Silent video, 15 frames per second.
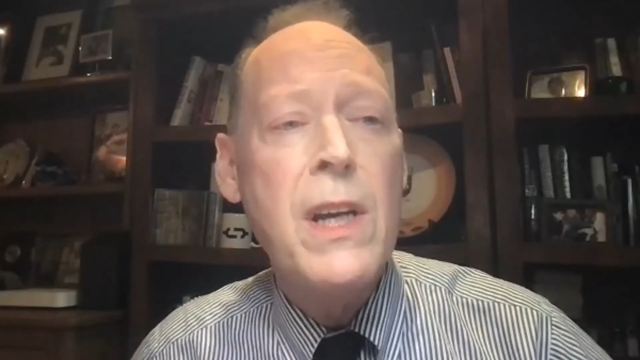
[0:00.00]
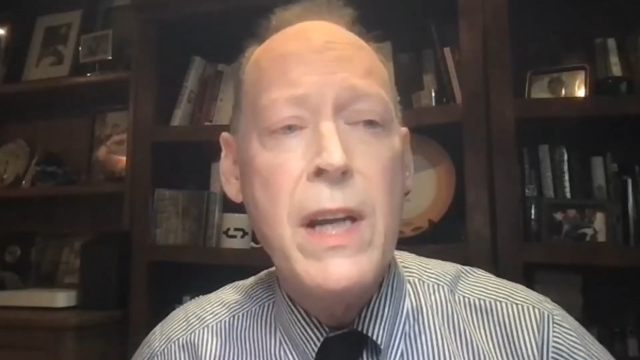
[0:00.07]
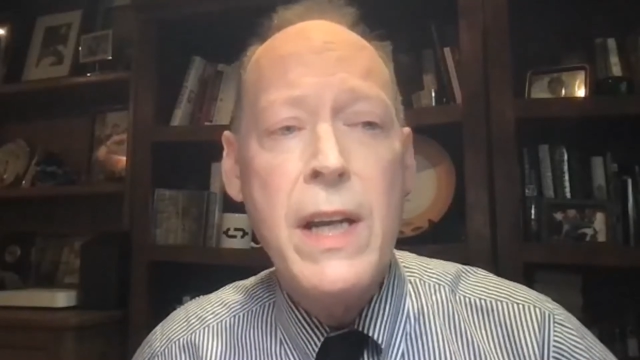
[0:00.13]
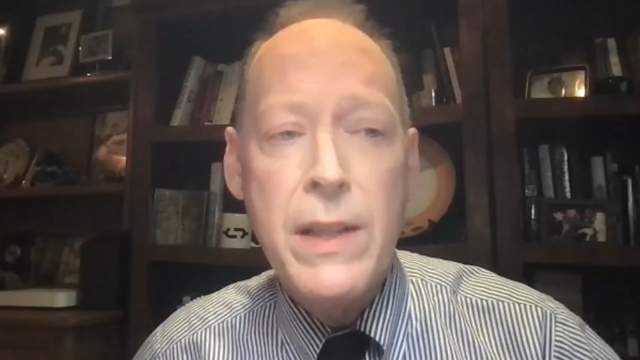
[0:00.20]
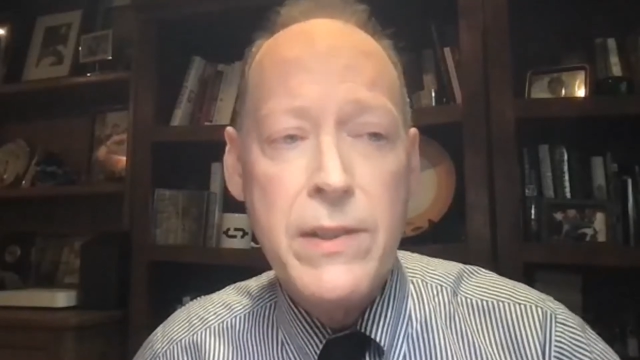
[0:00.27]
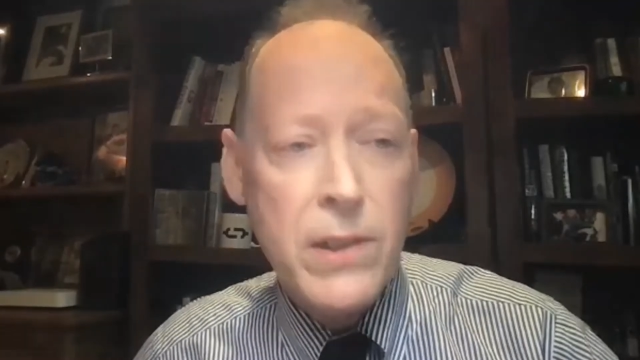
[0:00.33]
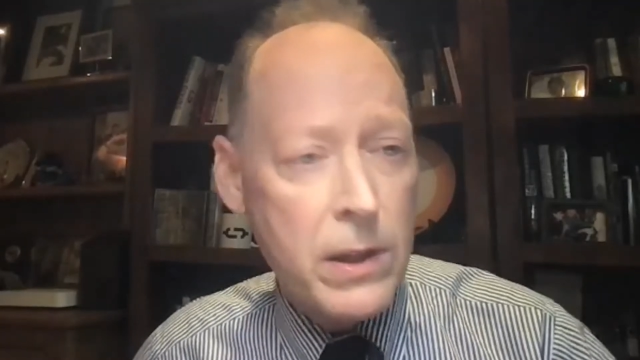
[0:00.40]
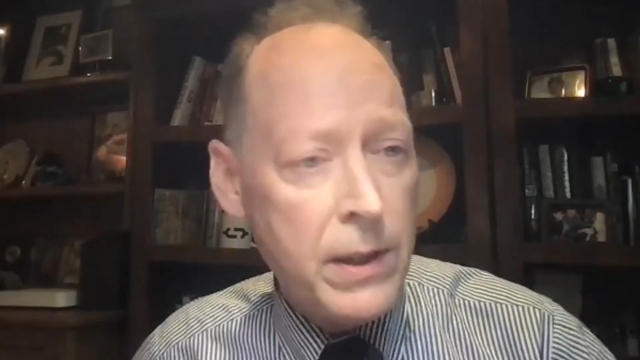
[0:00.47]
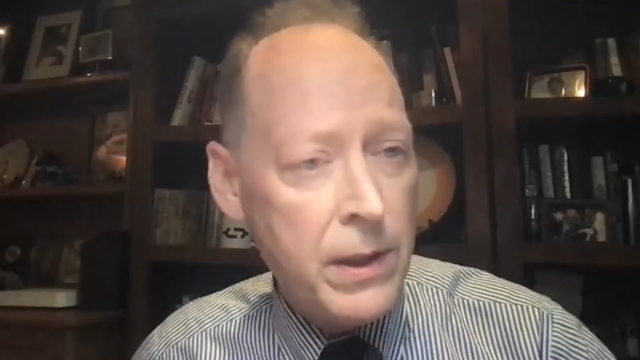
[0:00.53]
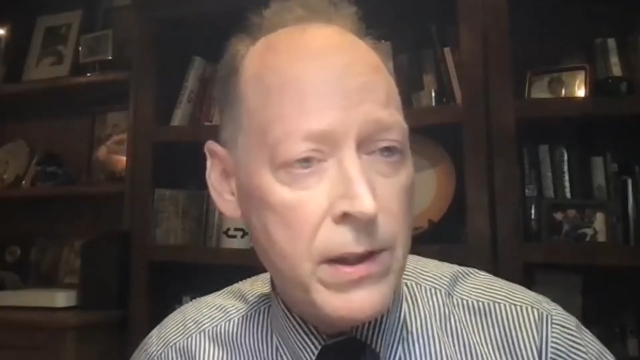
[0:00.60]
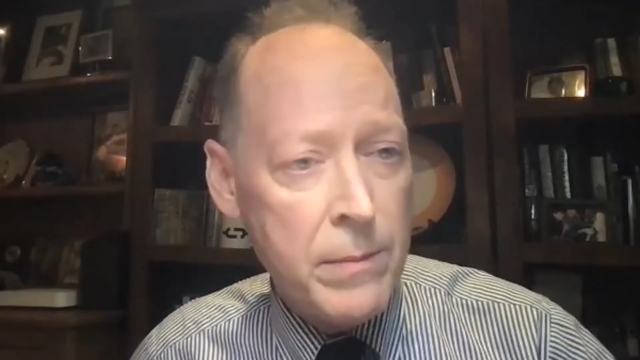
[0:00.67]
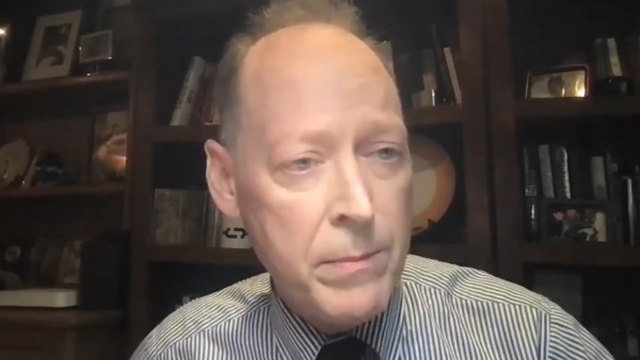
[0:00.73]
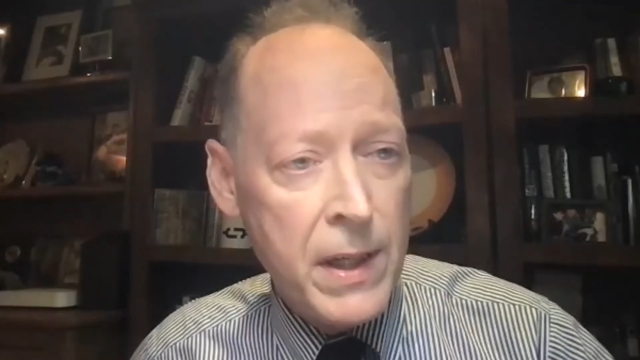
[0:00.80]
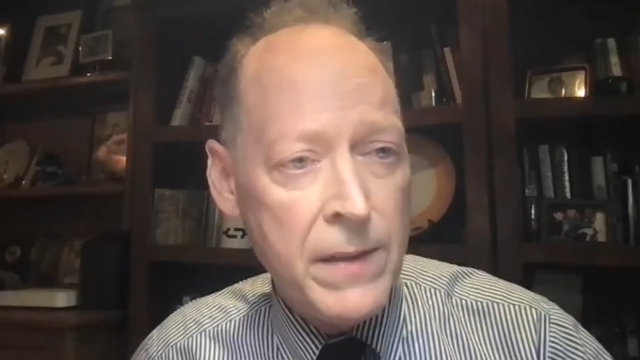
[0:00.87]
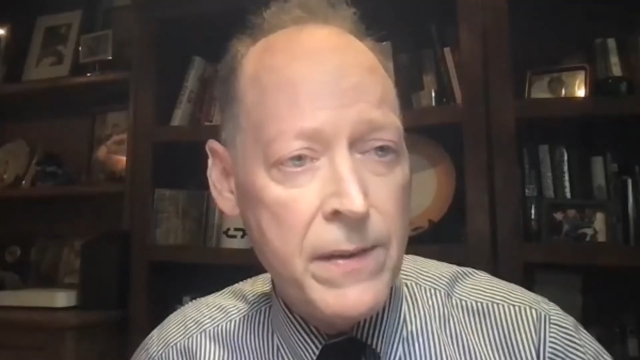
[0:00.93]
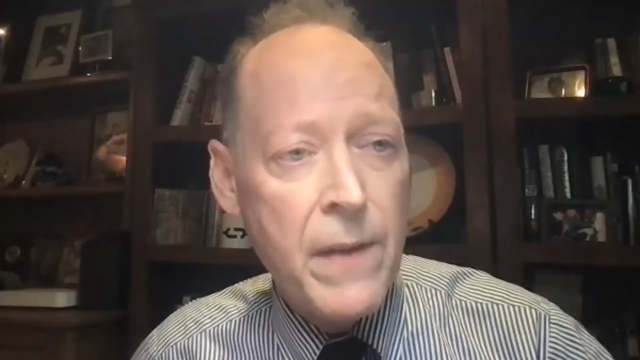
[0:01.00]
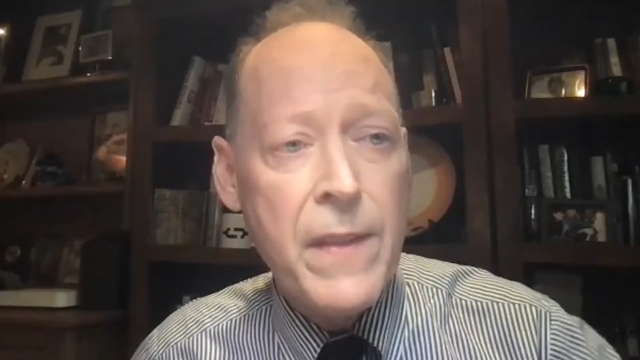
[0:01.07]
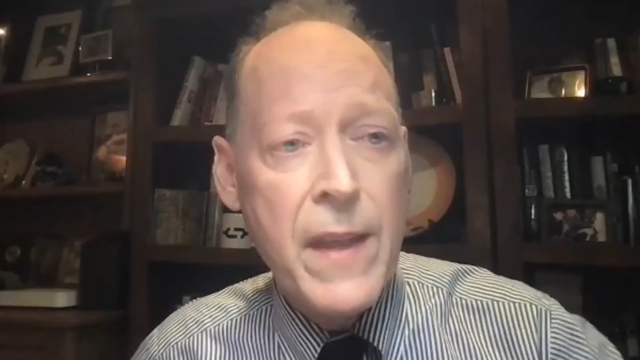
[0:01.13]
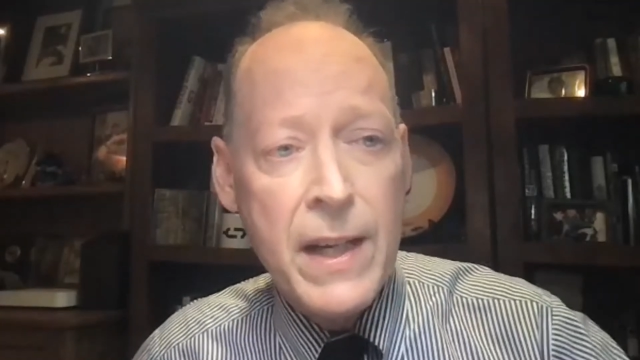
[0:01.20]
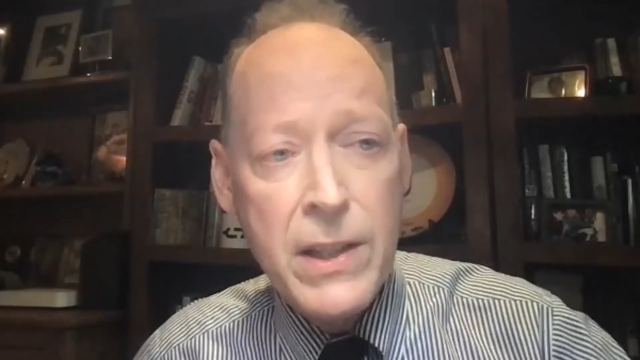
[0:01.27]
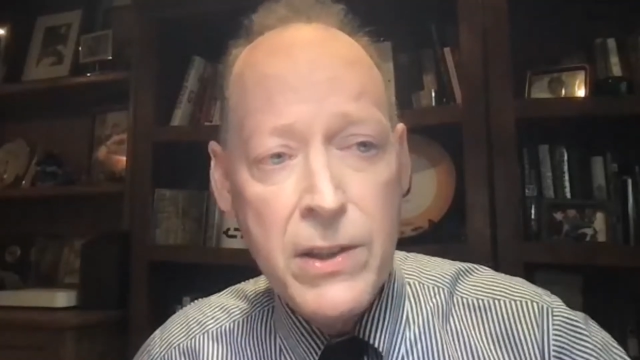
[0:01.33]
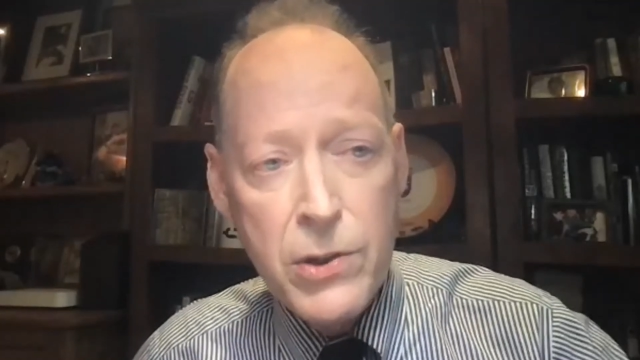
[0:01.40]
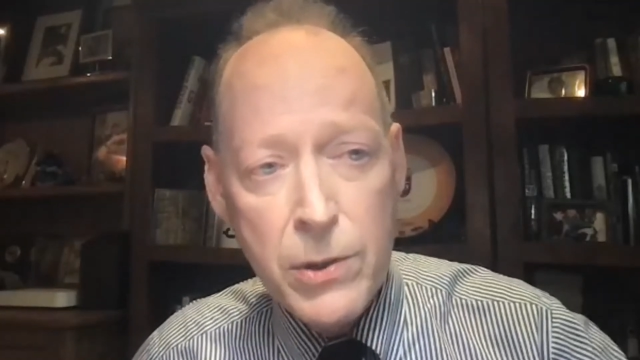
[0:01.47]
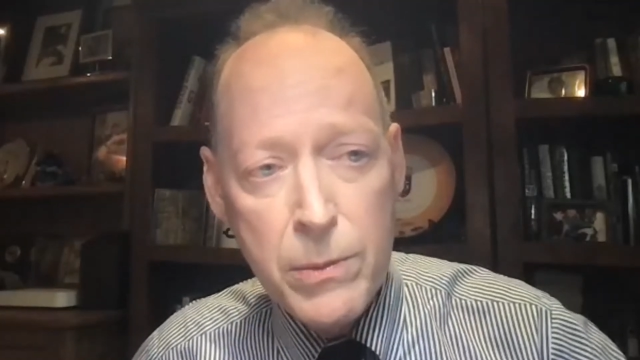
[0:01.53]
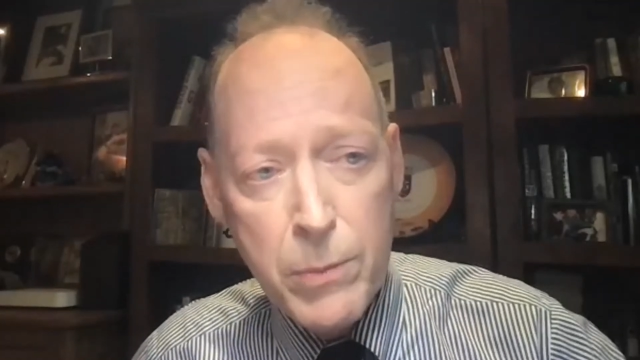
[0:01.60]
It's clear to me that they can do